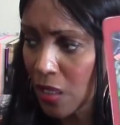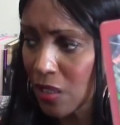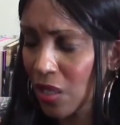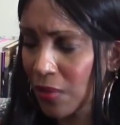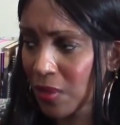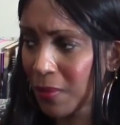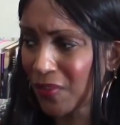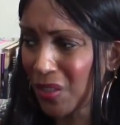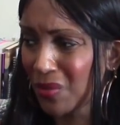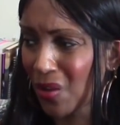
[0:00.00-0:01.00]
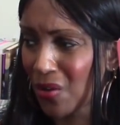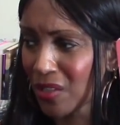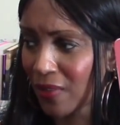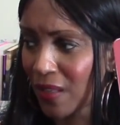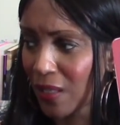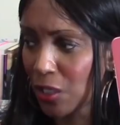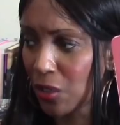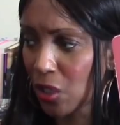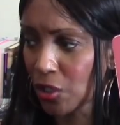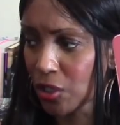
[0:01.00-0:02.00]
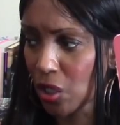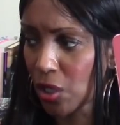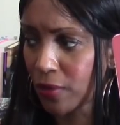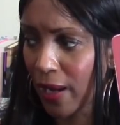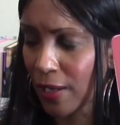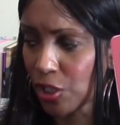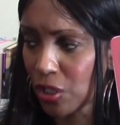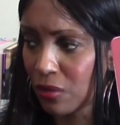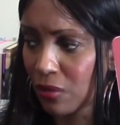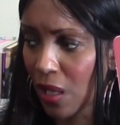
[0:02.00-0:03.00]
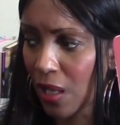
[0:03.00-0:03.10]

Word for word: So some of you guys, I think that you lost direction.